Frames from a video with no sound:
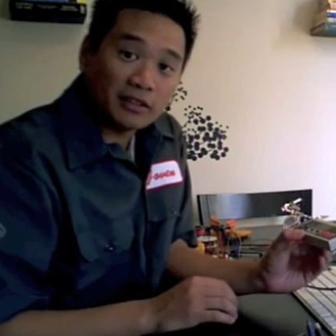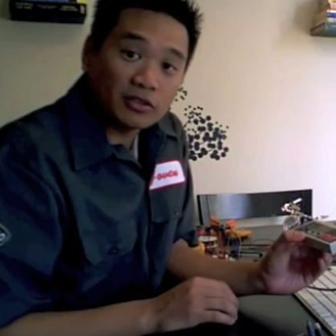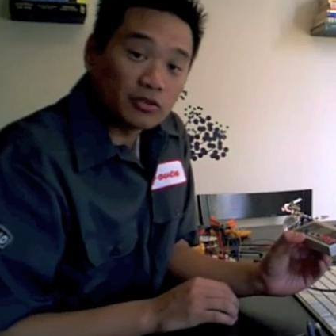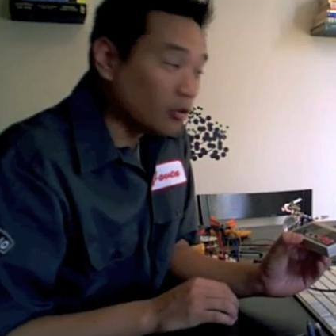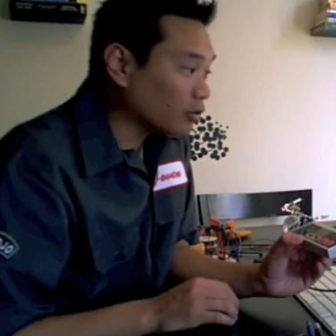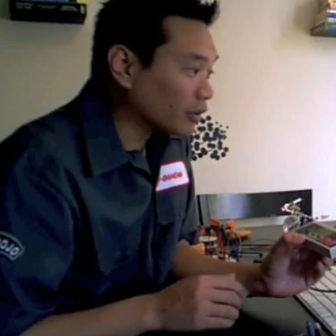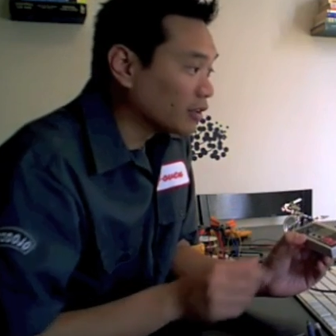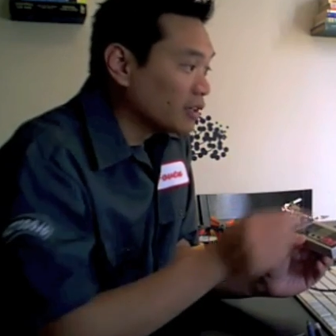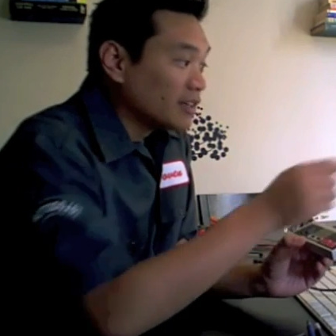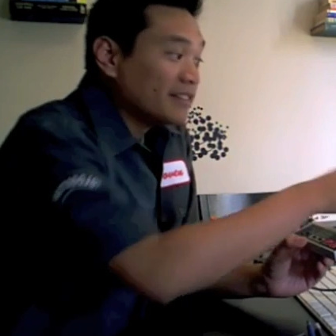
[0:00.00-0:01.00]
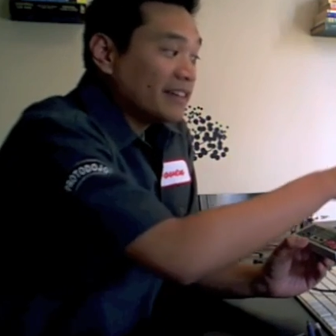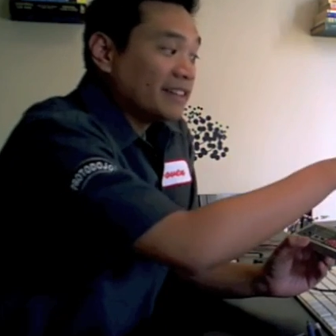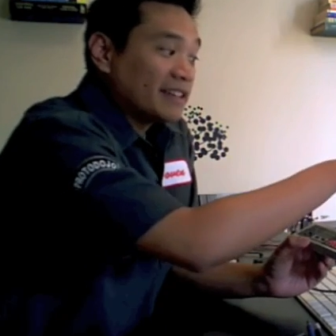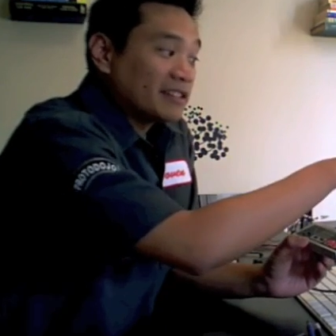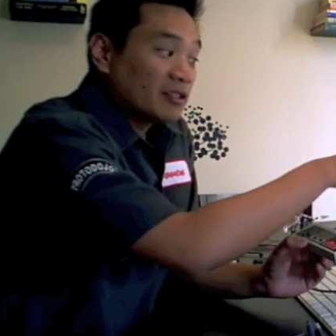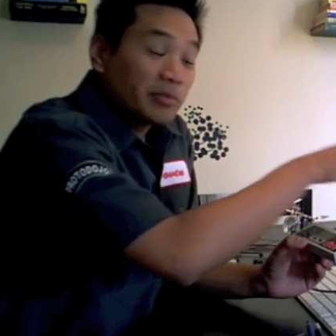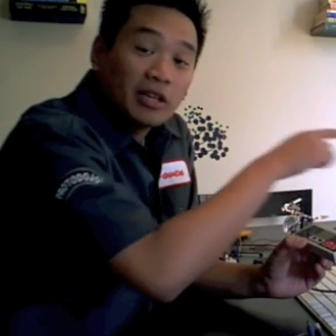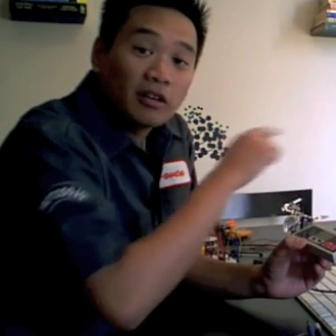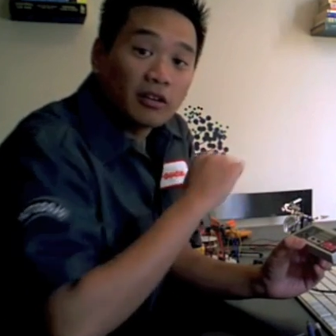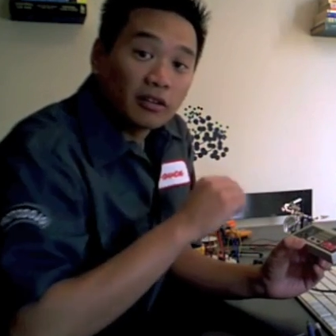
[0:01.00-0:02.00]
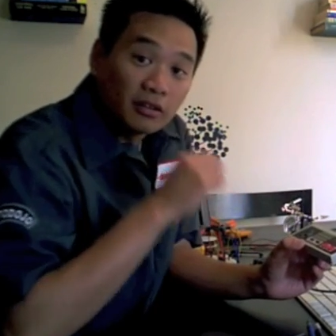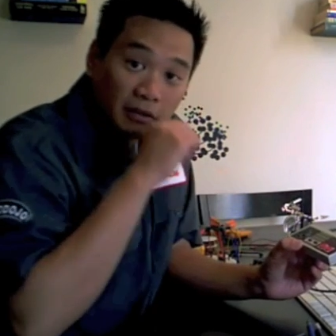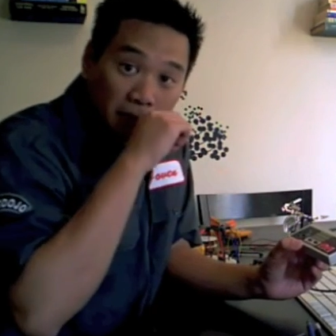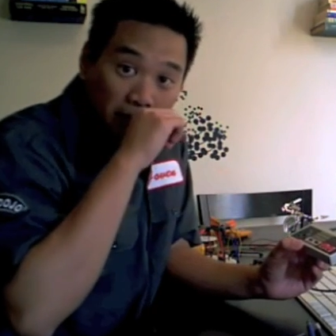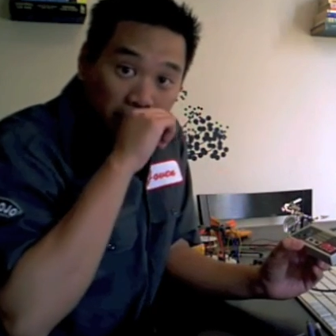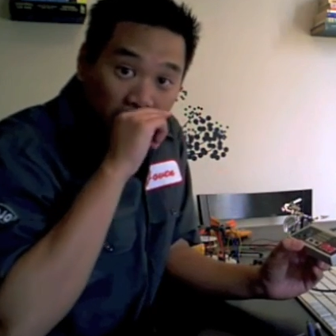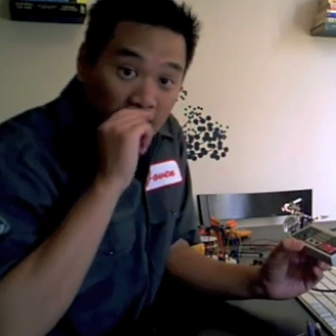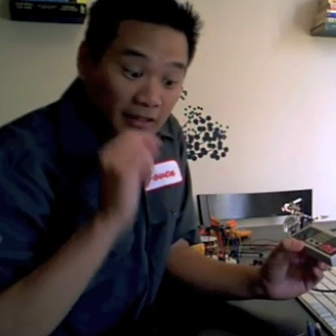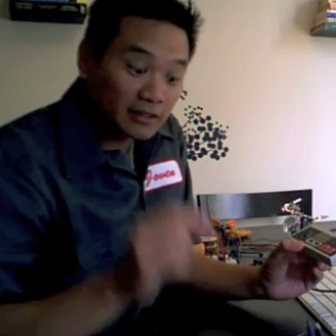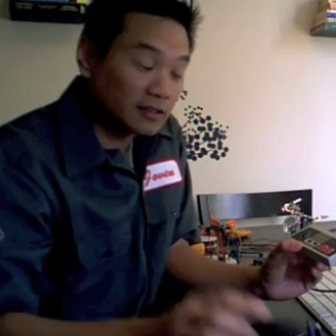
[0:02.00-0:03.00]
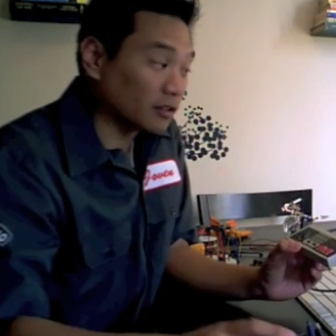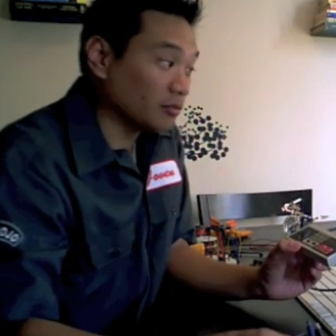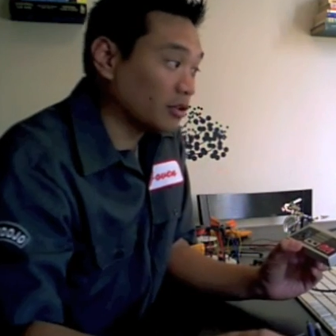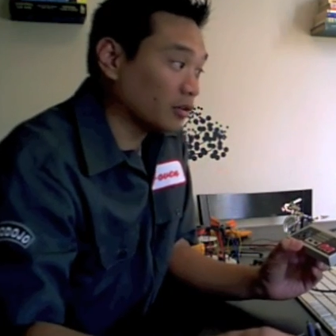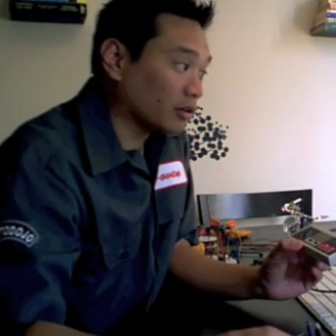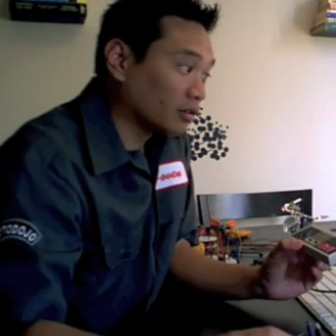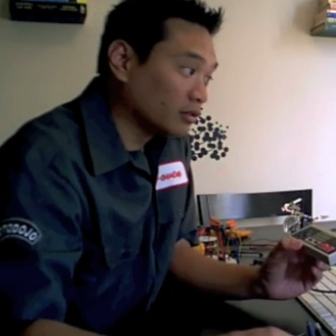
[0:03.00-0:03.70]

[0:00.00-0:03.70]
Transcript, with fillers: the controller, it doesn't appear connected to the computer.